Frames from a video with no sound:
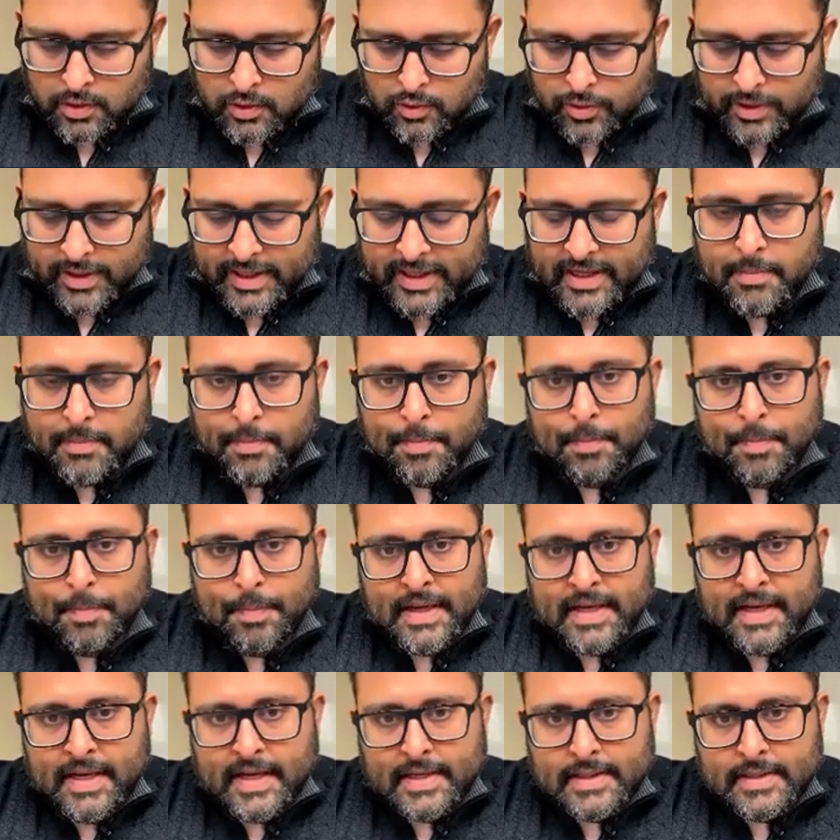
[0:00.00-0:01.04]
So
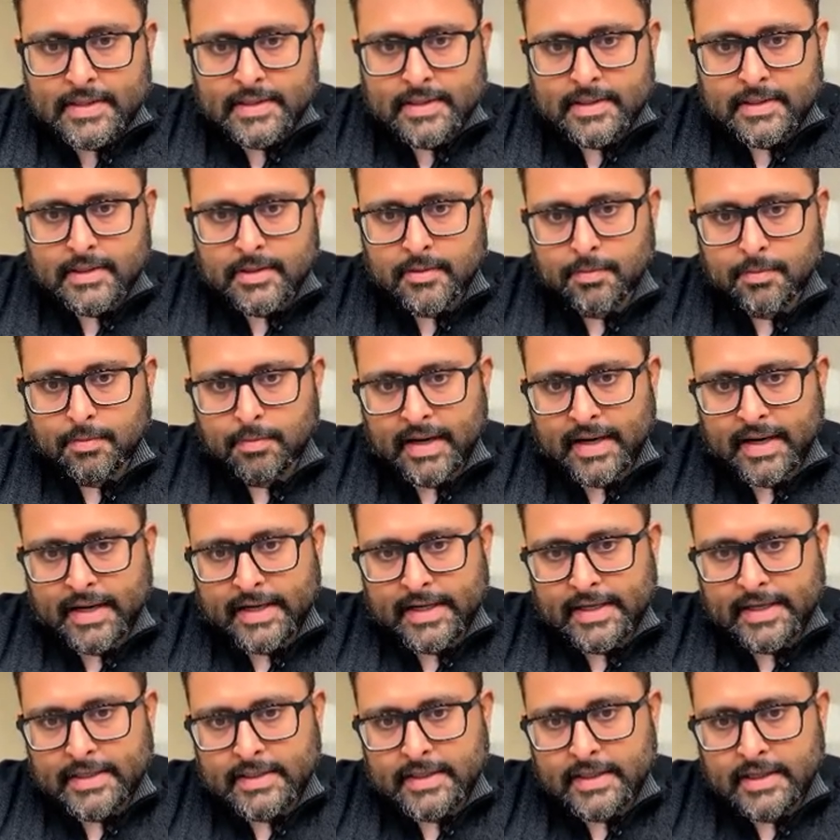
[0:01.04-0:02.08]
DPS by
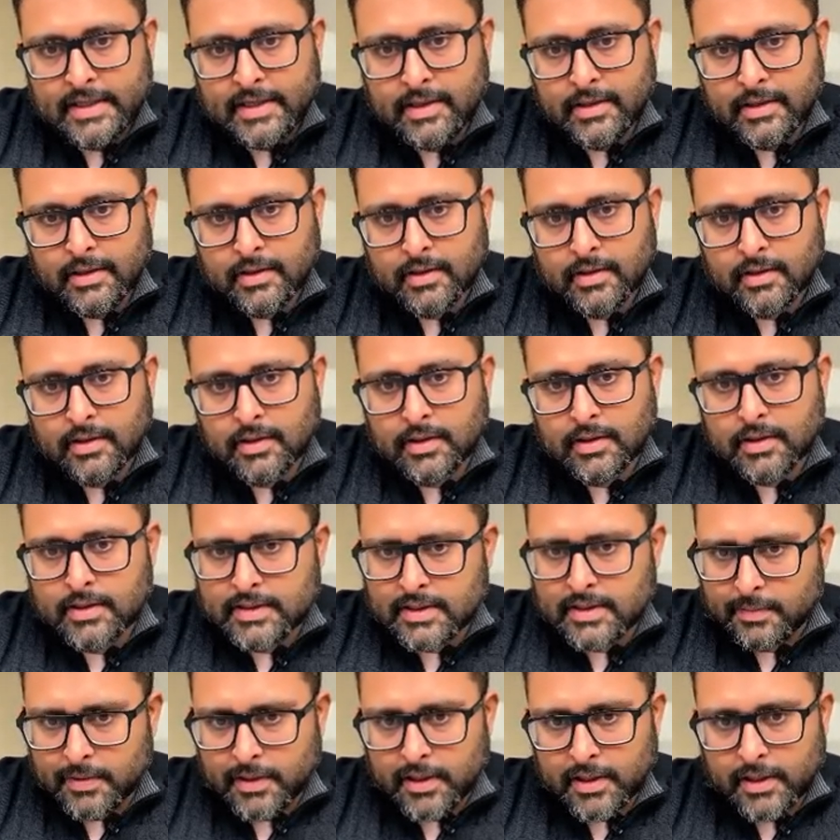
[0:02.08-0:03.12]
DT,
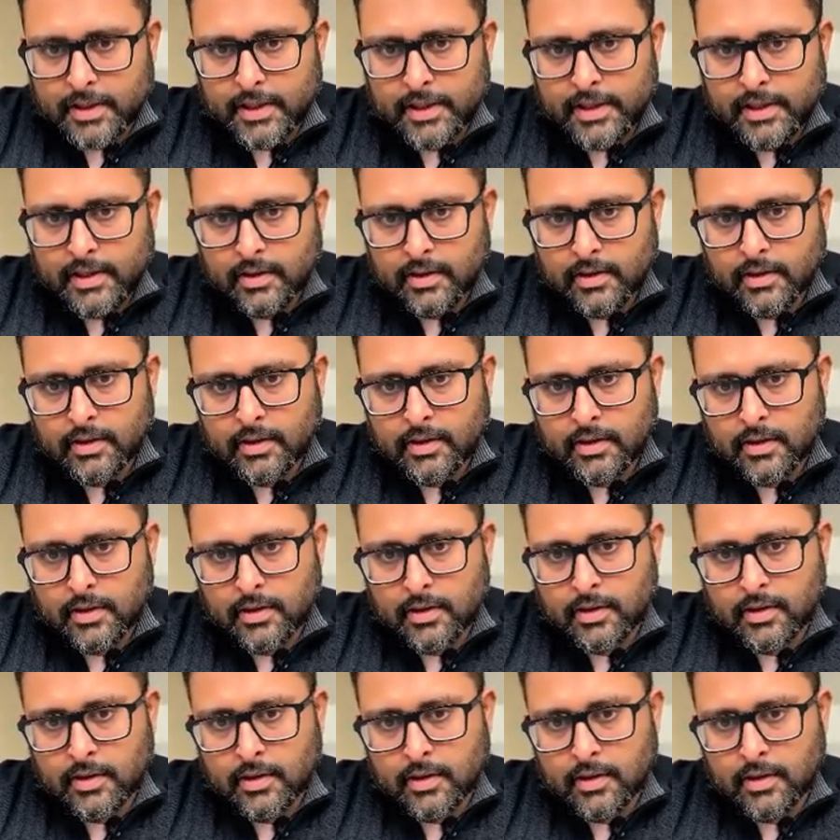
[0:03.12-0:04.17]
similarly,
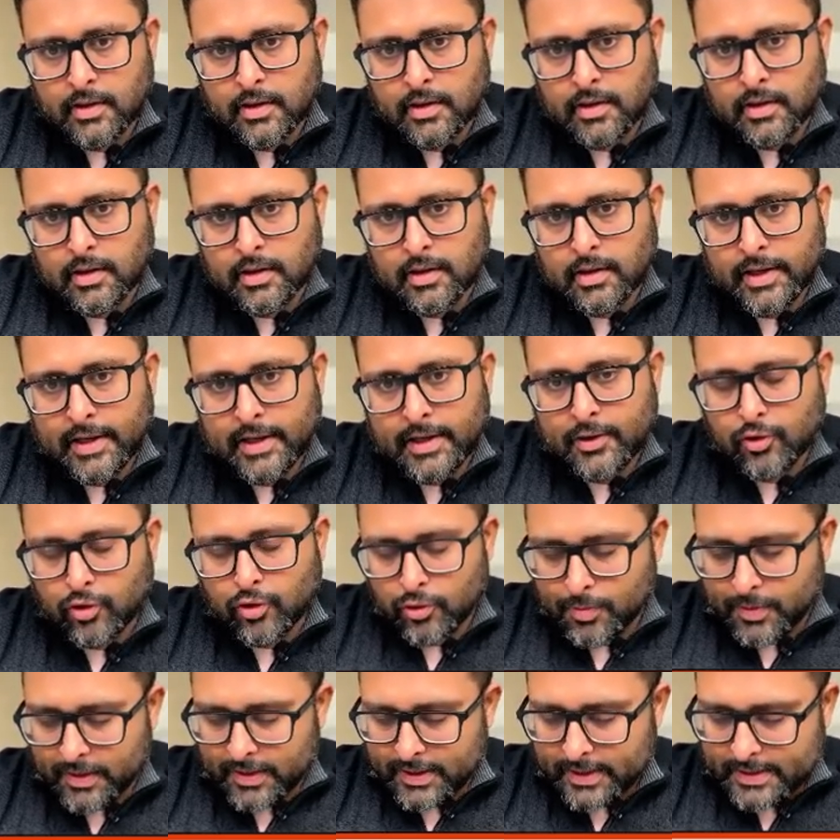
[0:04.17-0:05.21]
it
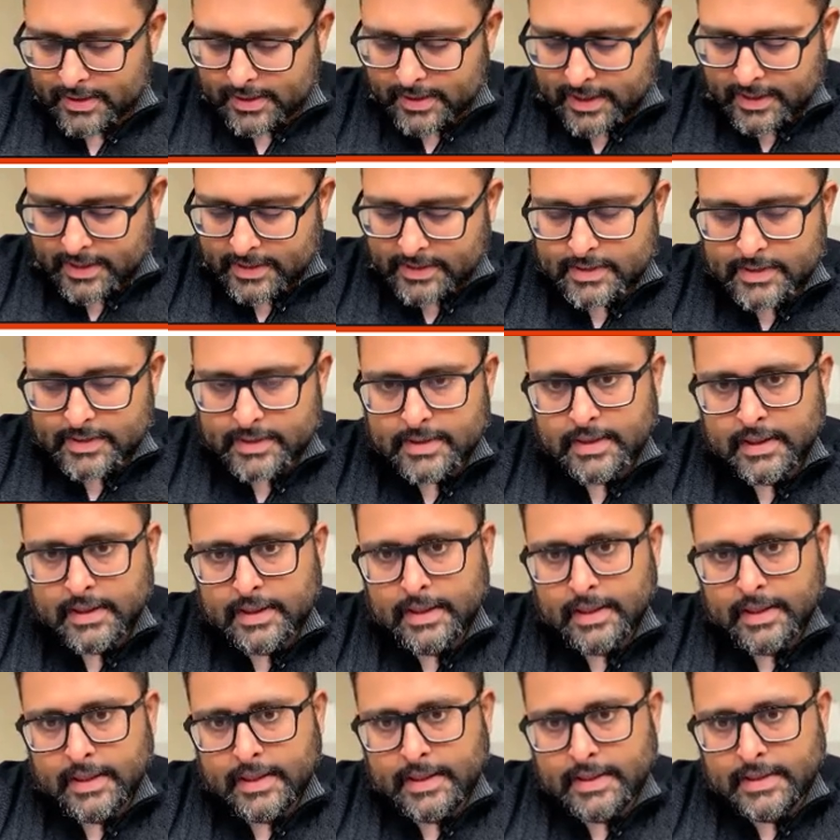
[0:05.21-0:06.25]
could be written as
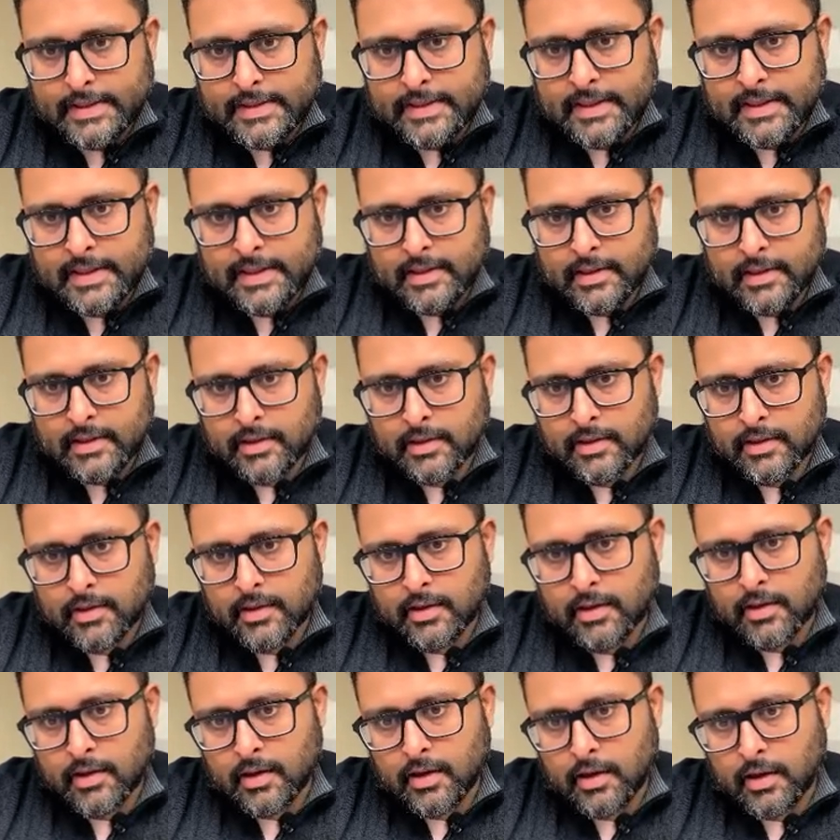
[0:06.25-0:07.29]
ED
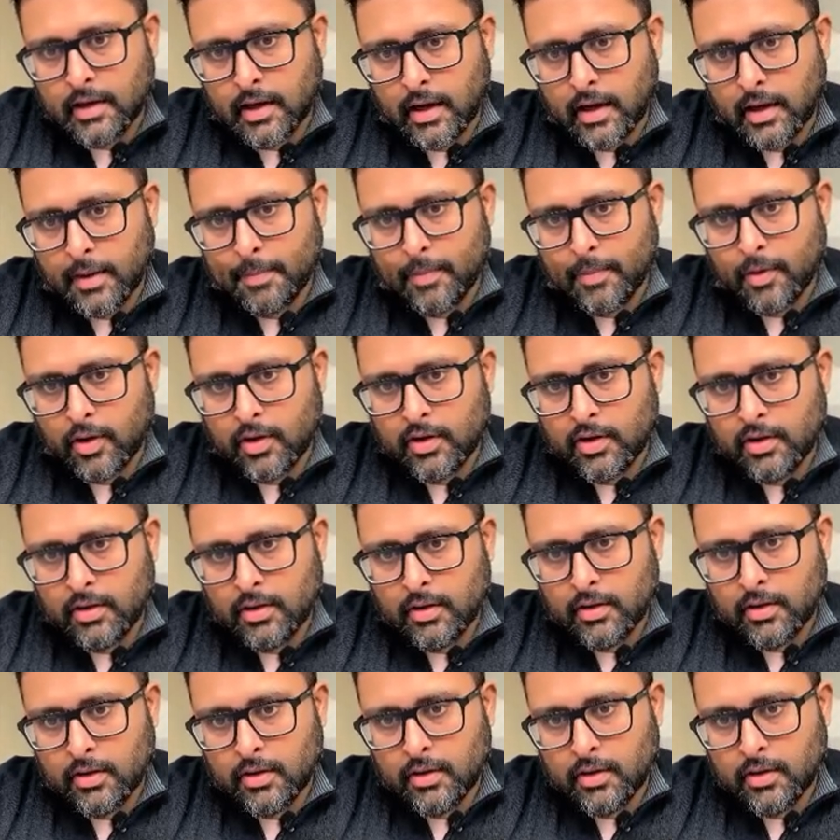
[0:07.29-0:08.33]
upon